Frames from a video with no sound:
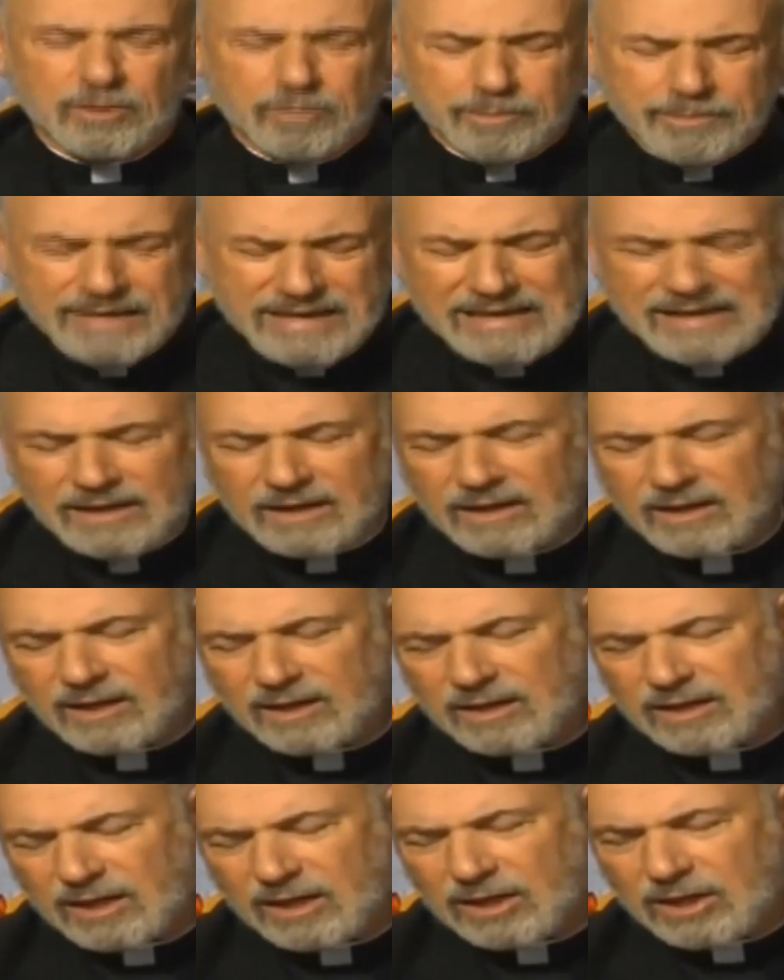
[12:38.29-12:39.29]
being,
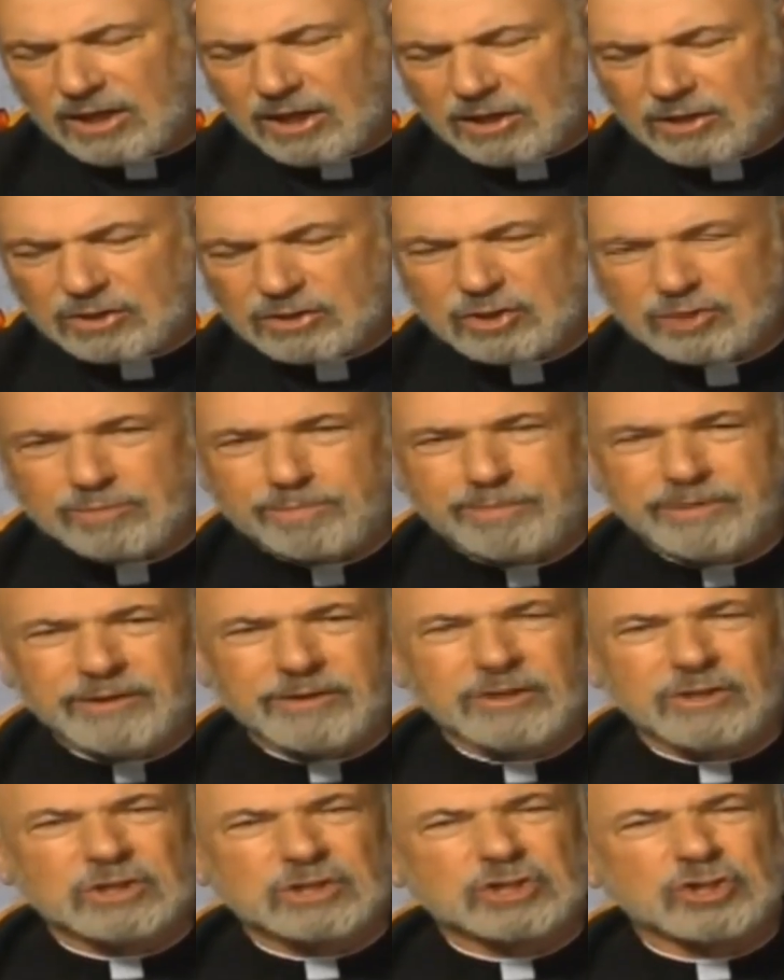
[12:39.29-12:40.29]
a
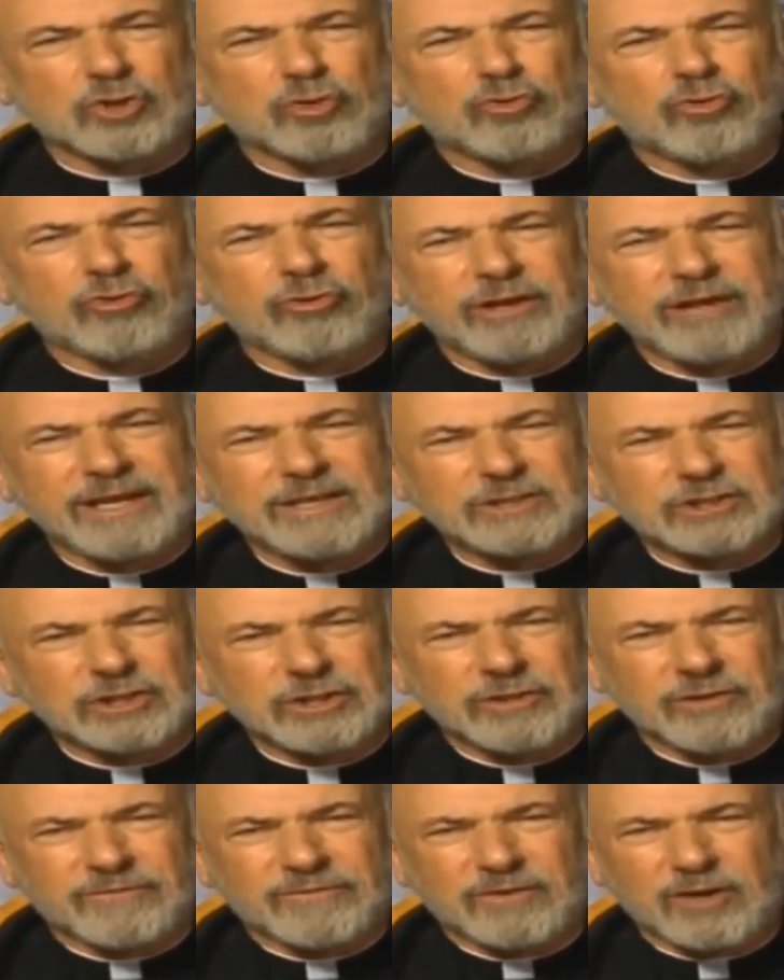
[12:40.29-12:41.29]
spiritual
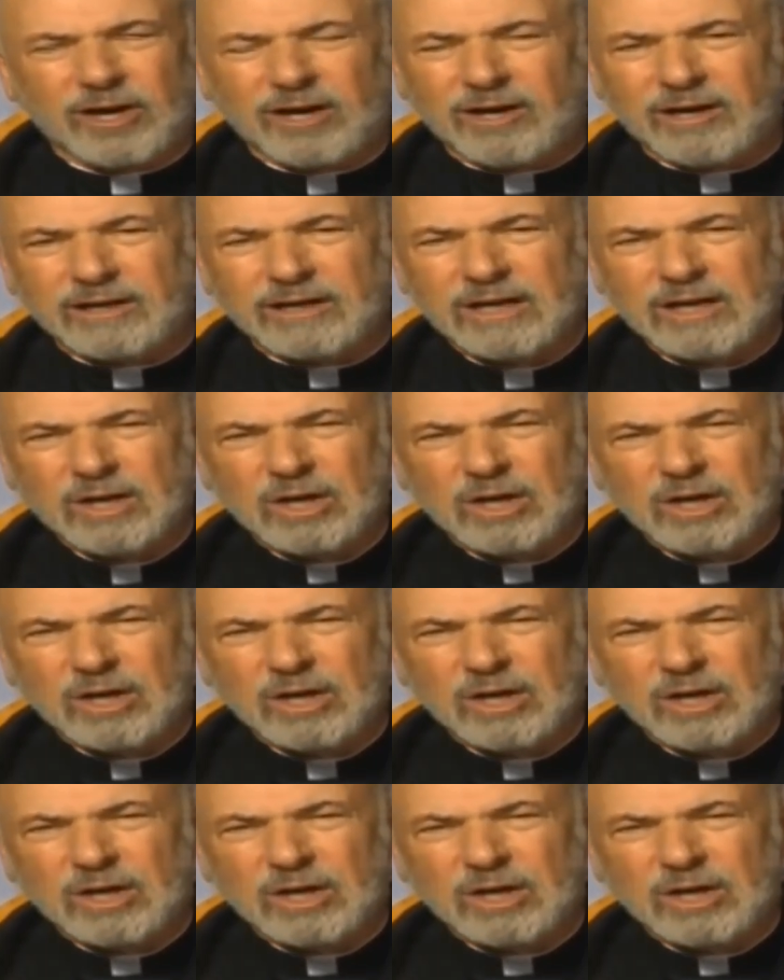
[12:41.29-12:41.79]
creation of God.